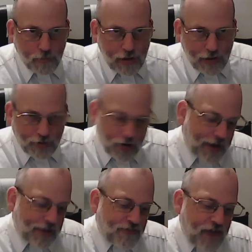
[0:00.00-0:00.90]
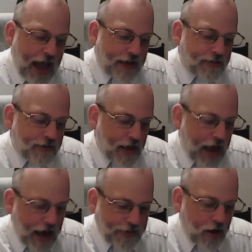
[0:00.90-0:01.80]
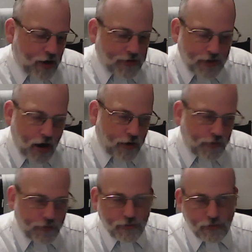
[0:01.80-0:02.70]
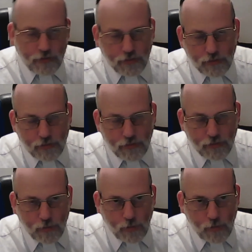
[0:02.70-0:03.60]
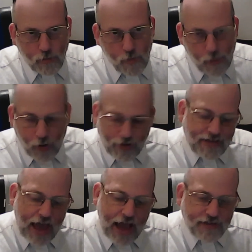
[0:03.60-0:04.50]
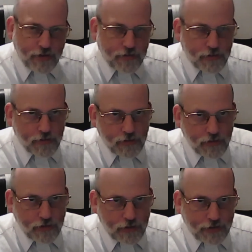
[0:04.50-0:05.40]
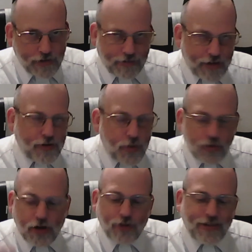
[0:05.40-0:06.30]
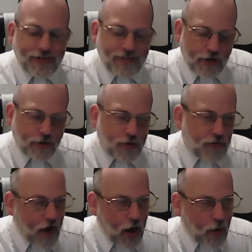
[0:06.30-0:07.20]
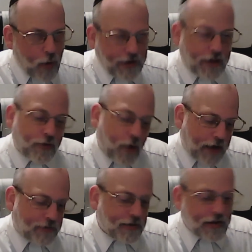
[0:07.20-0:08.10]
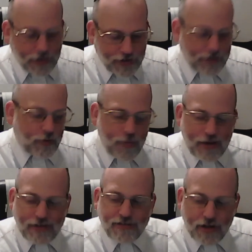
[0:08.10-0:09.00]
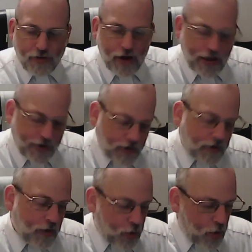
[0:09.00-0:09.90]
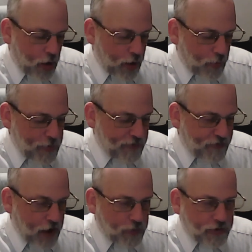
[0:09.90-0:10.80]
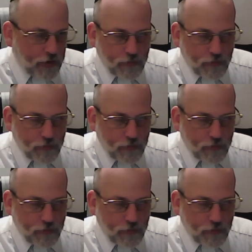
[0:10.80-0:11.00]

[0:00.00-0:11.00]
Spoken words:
Look at the fact how the earth turns on its axis. Doesn't get too close to the sun or too far away. Otherwise, either we'd be incinerated or we'd be frozen.